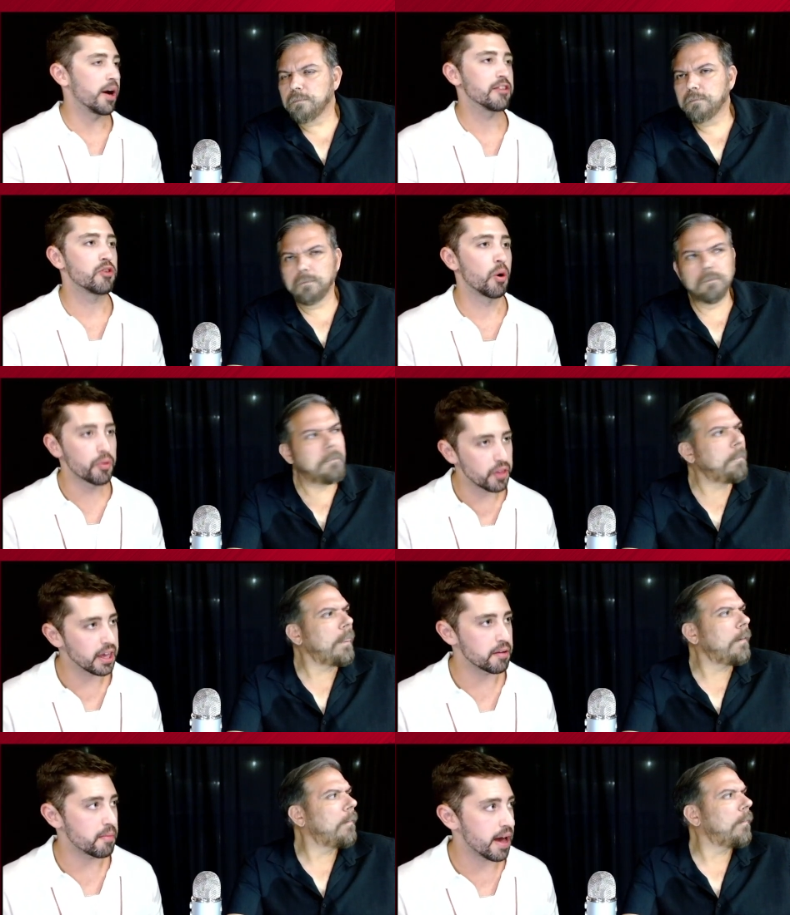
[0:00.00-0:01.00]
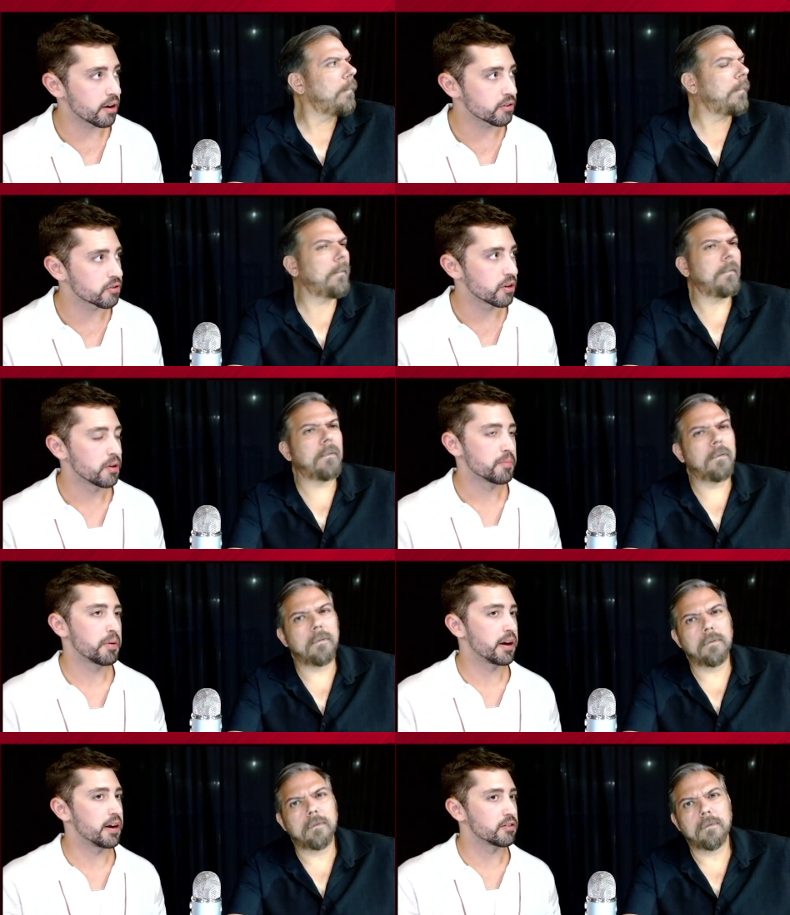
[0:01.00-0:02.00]
Speaker 1: I don't think it matters,
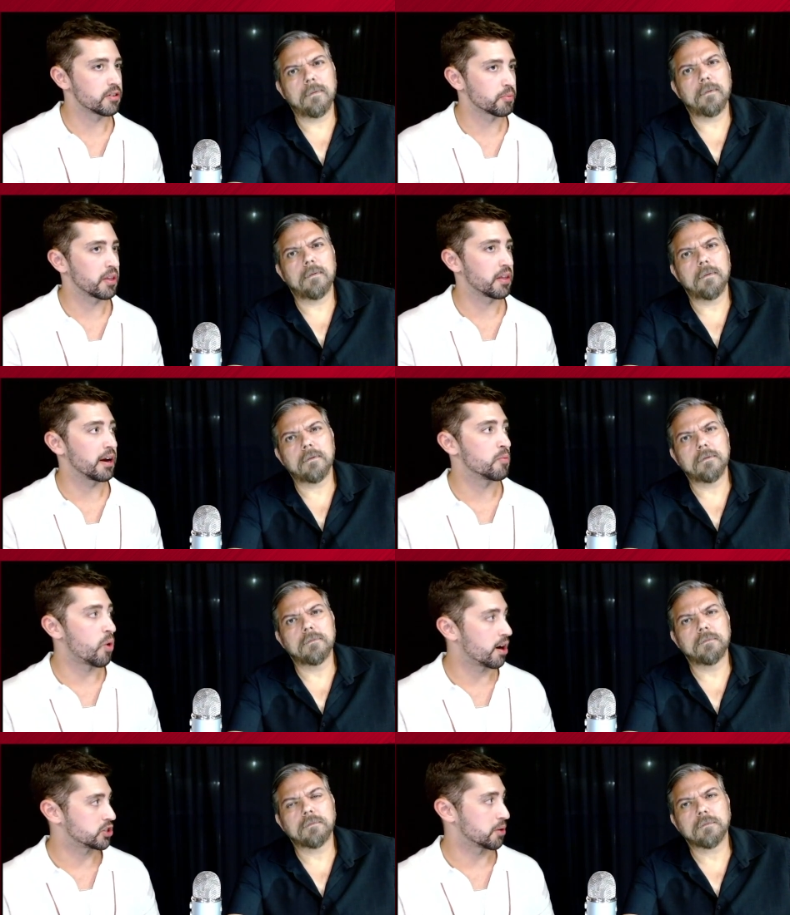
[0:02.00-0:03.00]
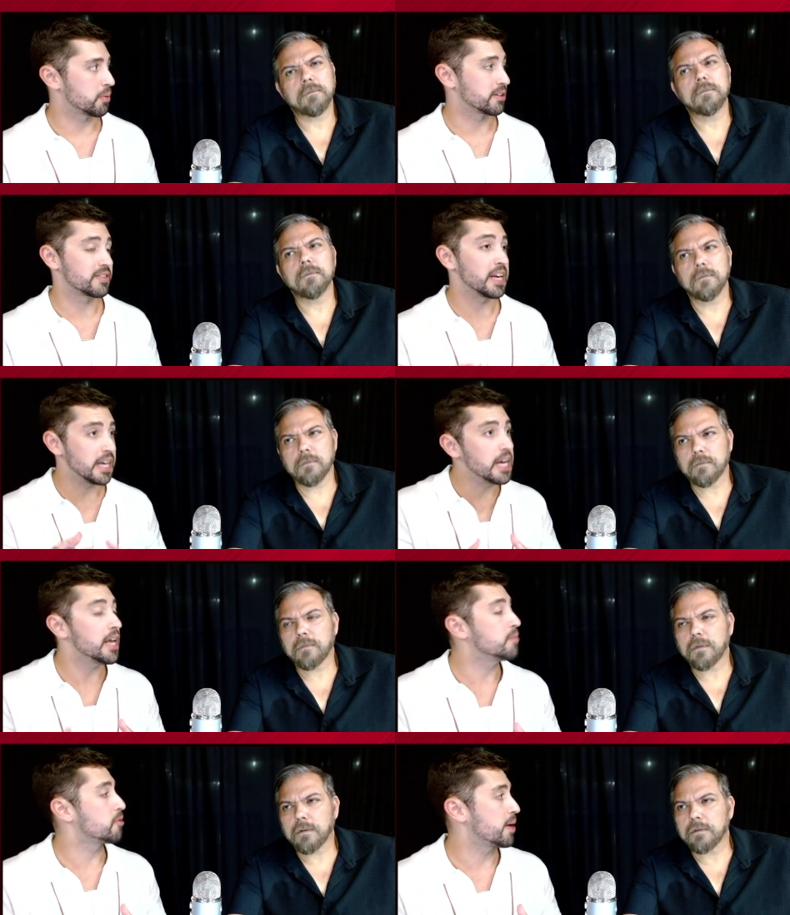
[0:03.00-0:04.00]
but it is something that I'm watching because they need
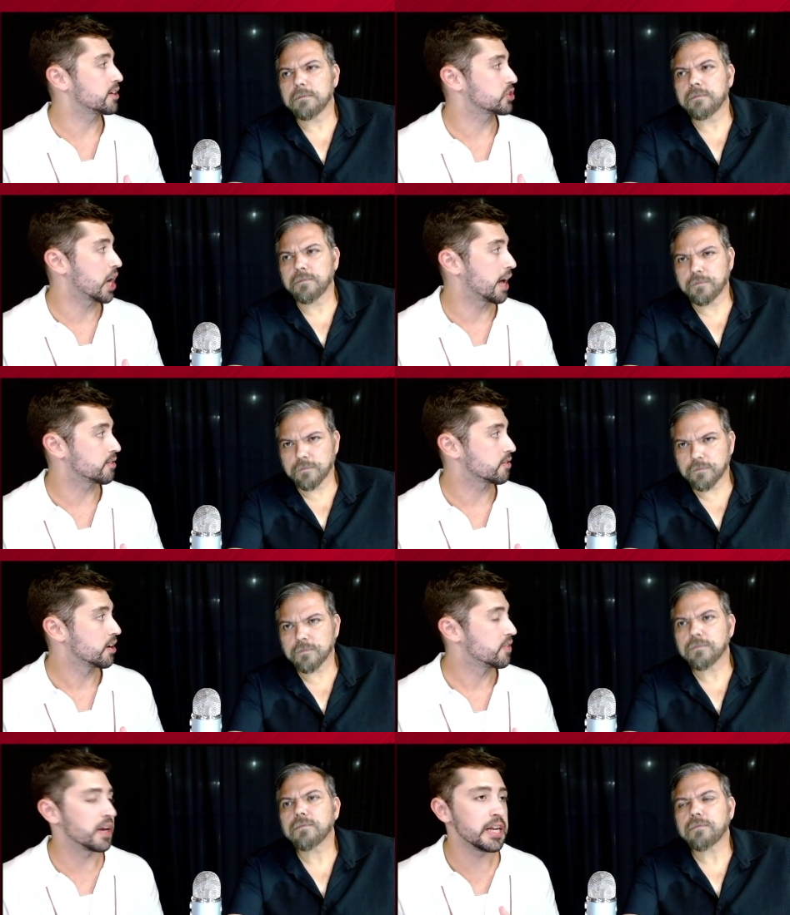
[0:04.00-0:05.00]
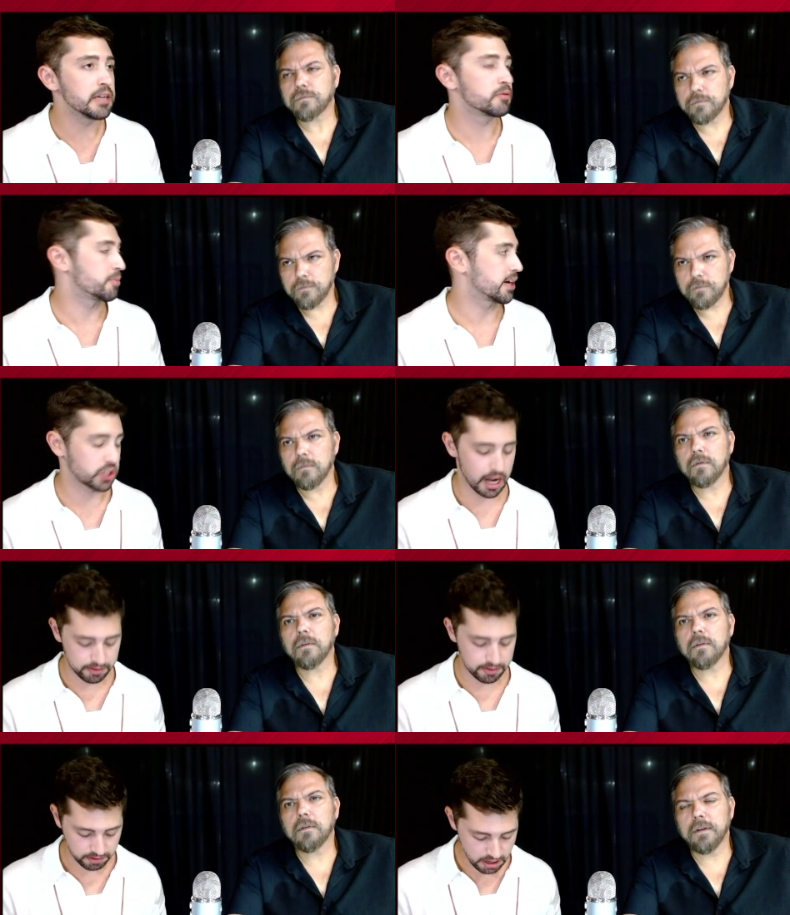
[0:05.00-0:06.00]
him to make shots. They need him to make
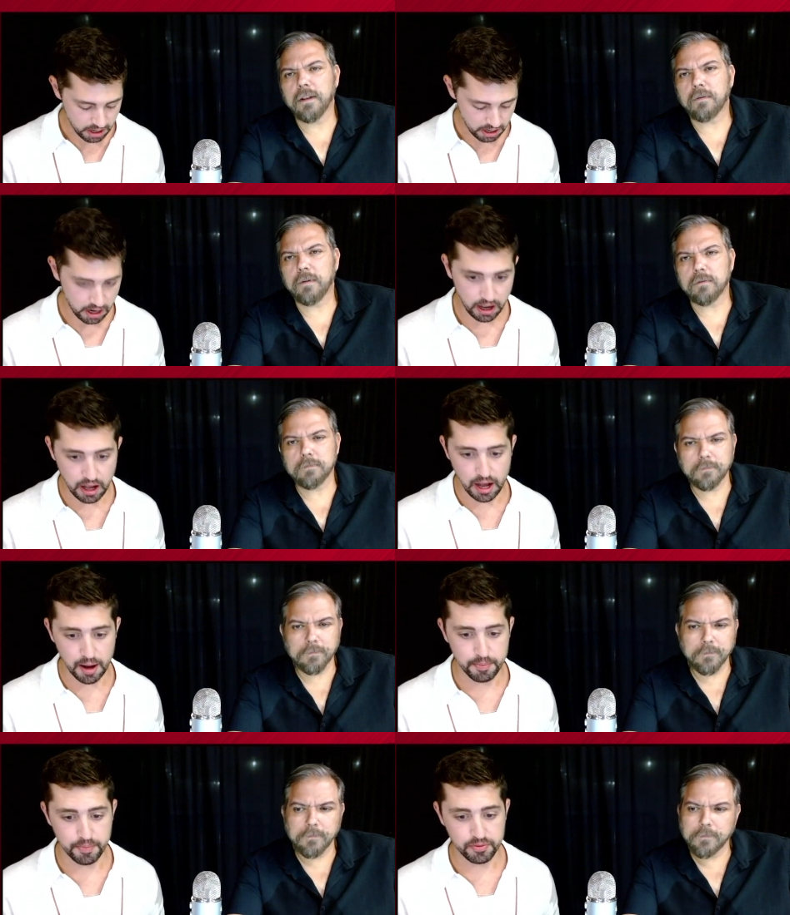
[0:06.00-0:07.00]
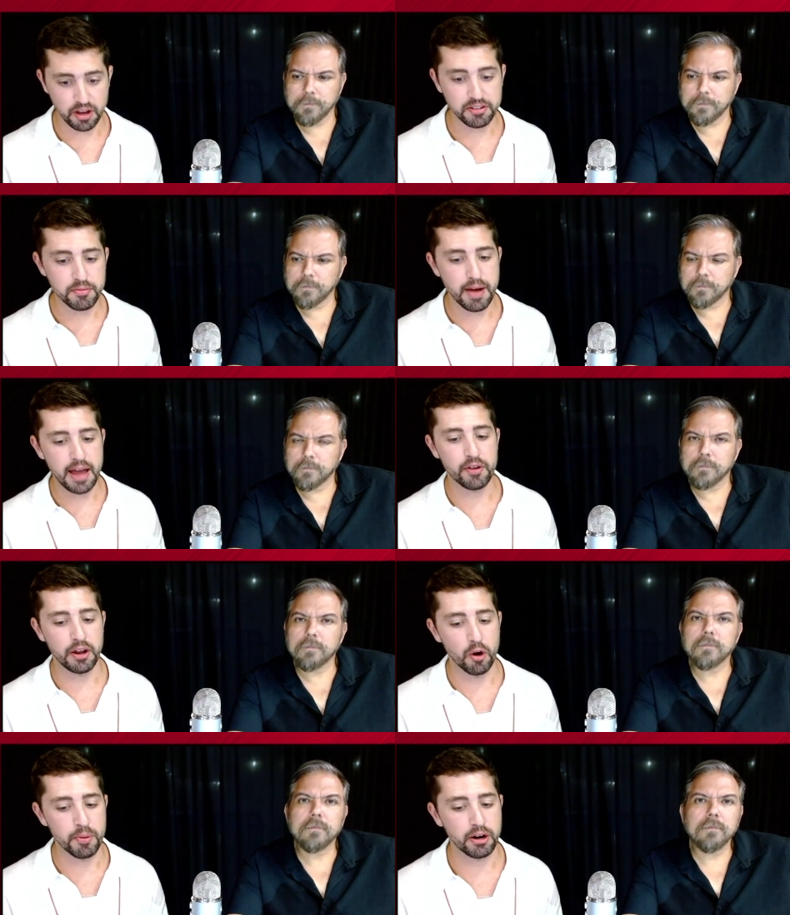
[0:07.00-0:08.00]
shots.
Speaker 2: That's right.
Speaker 1: Does it matter that
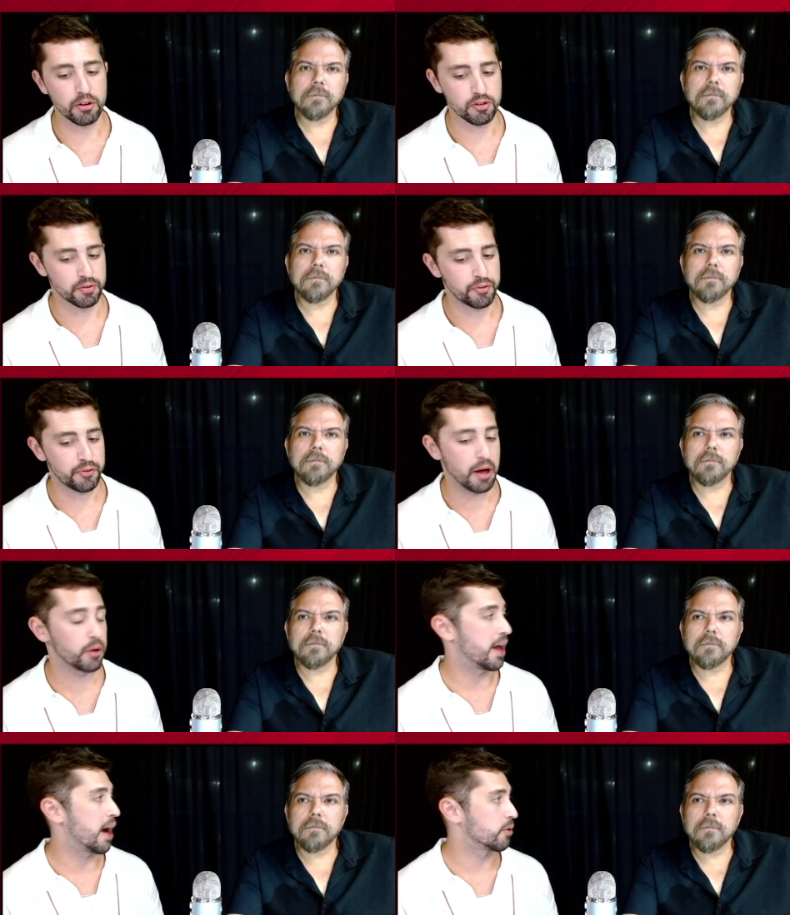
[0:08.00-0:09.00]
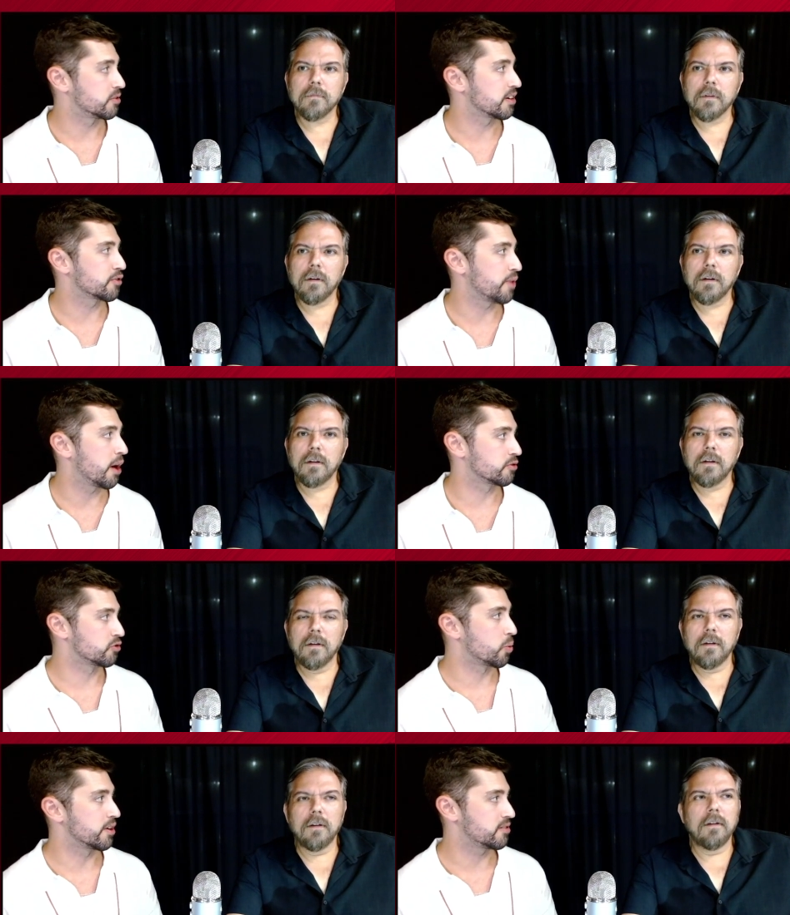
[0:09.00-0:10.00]
Omer Yurtseven fouled out? 6 fouls in
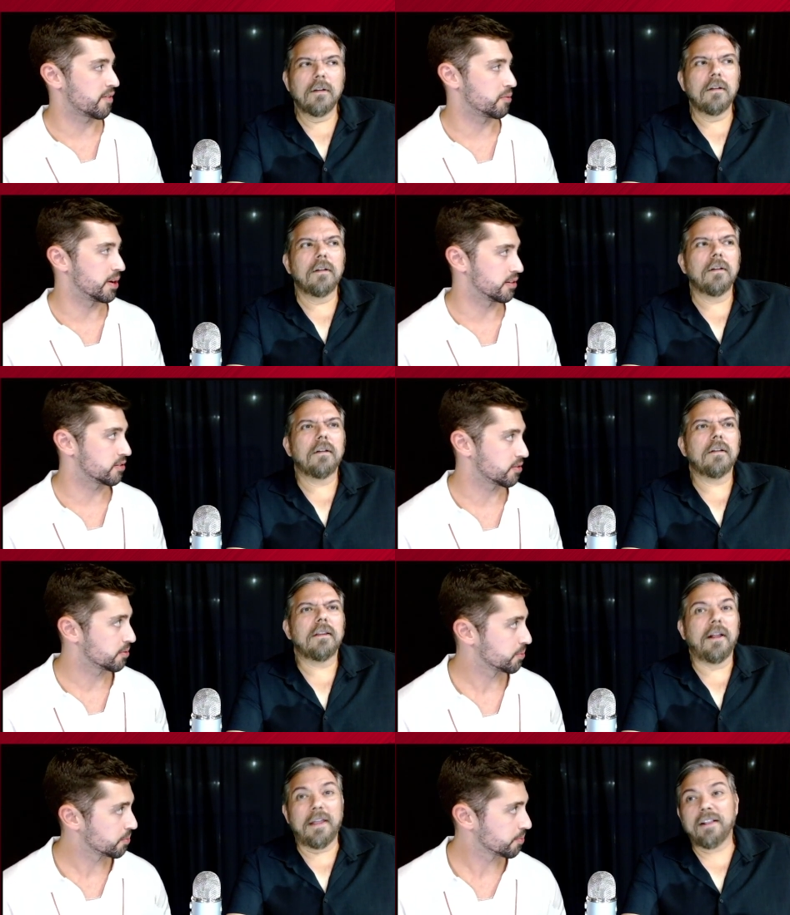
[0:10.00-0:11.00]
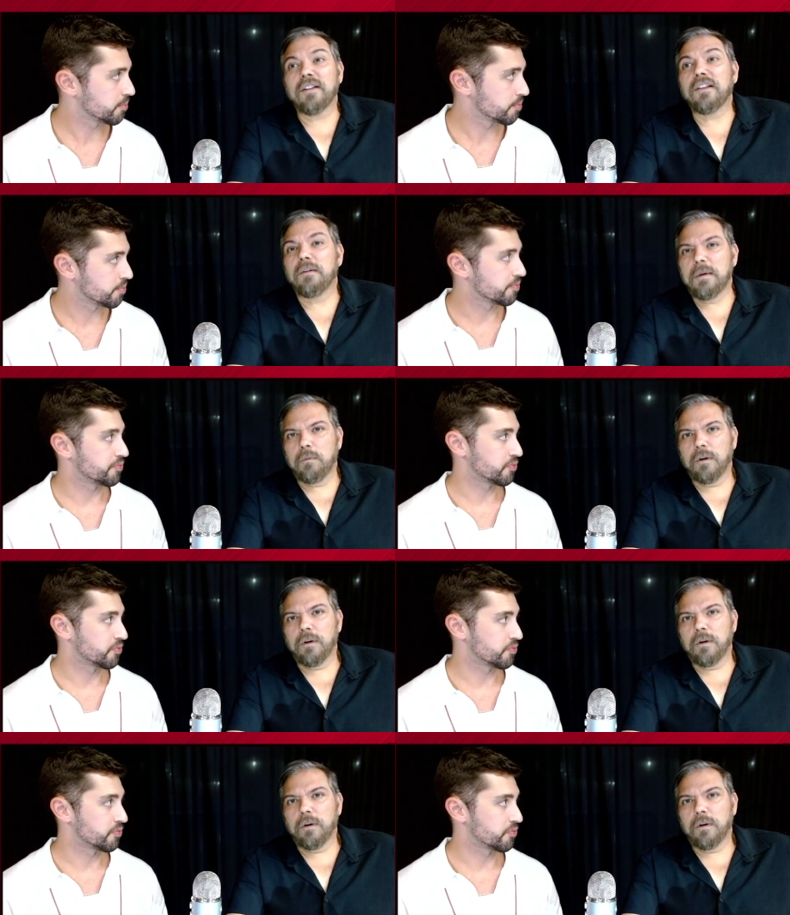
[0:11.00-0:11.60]
27 minutes.
Speaker 2: Now, that's a little bit more